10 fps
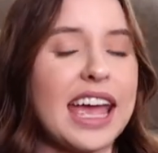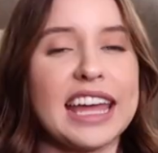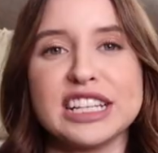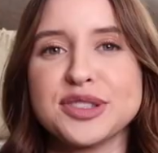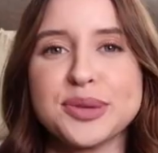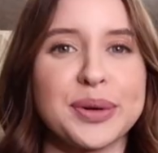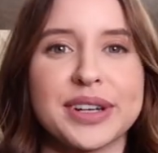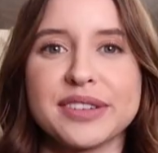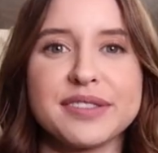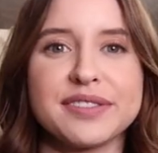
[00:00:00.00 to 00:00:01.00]
any sort
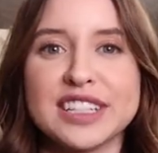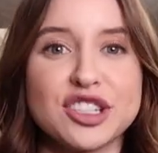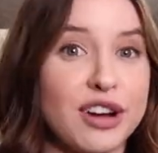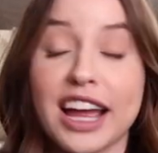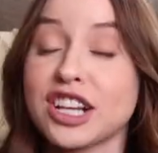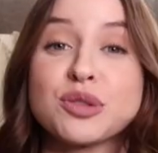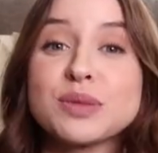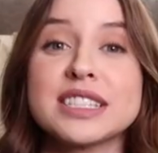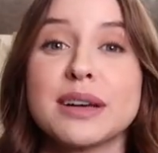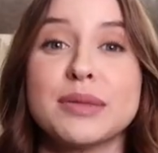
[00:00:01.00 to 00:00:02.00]
of interaction
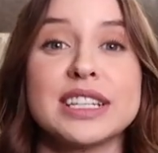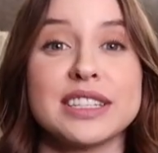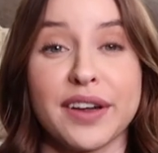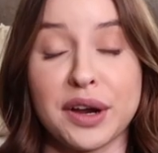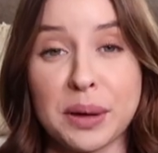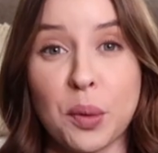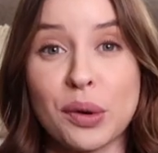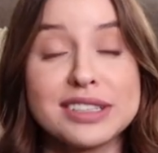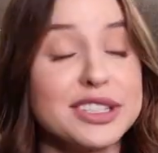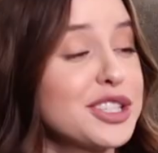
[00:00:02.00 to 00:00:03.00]
with someone is very
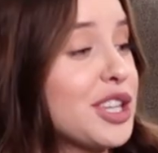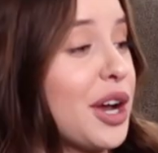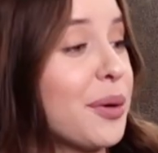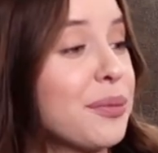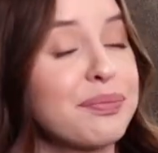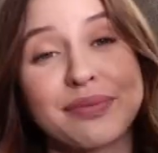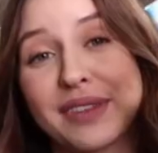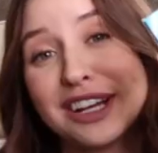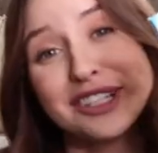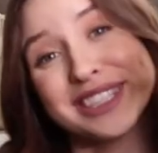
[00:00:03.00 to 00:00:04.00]
important. So
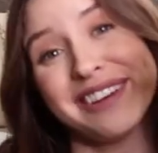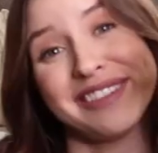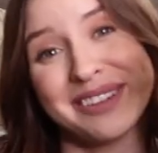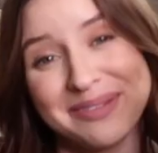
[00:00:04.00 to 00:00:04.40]
I just love it.